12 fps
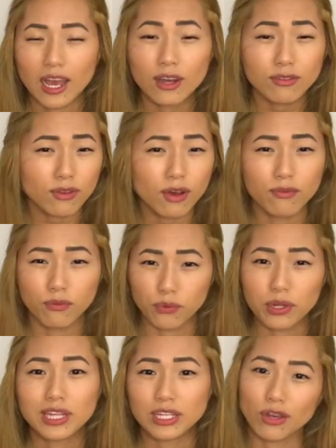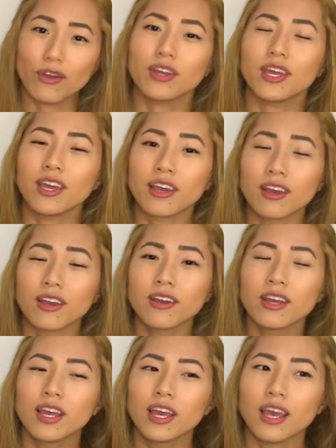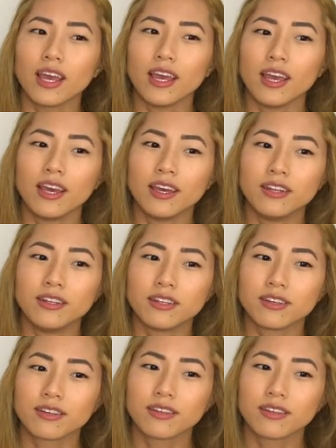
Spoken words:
I also have really dark hair and